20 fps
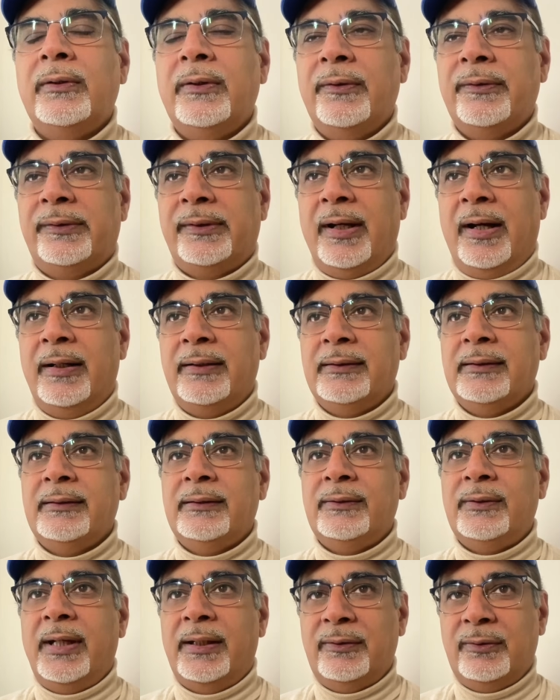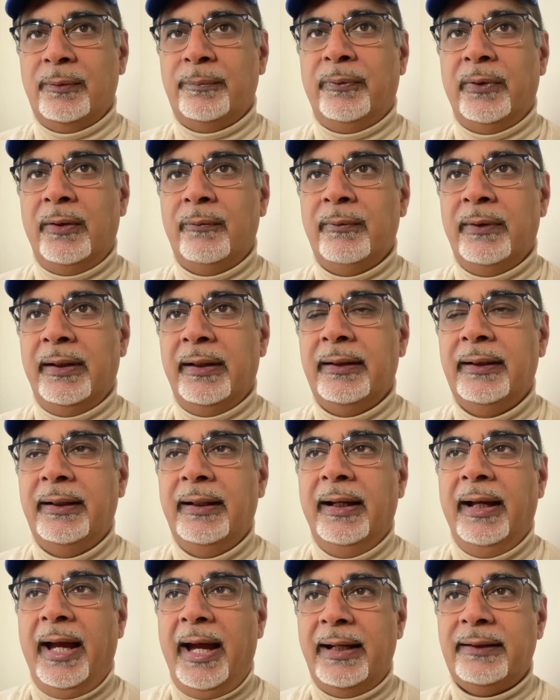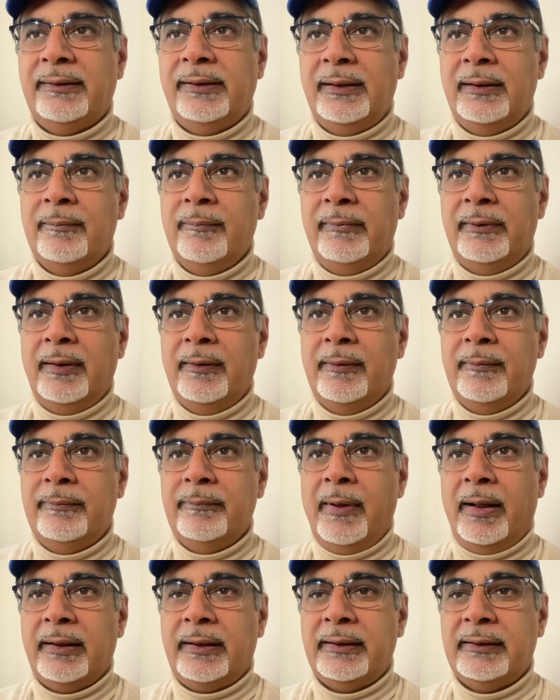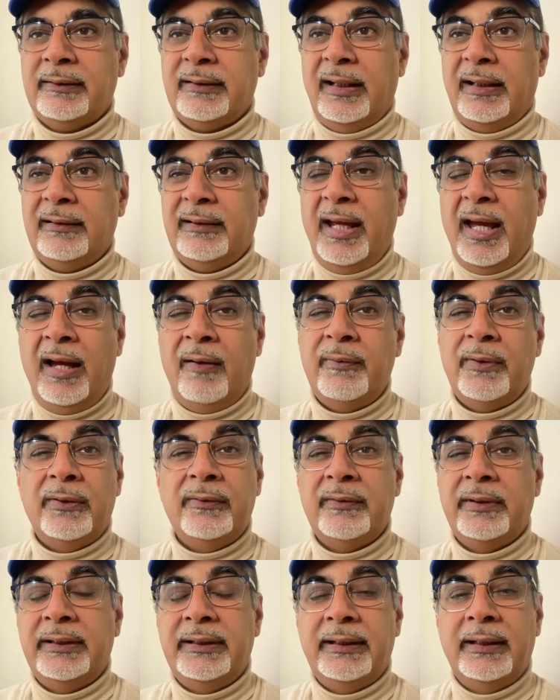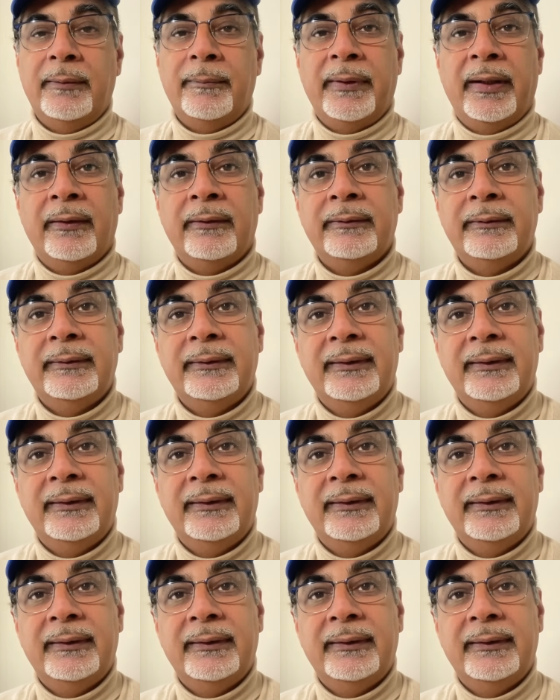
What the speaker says: those chargers, you get to a point where actually the market's like, yeah, we don't really need them now.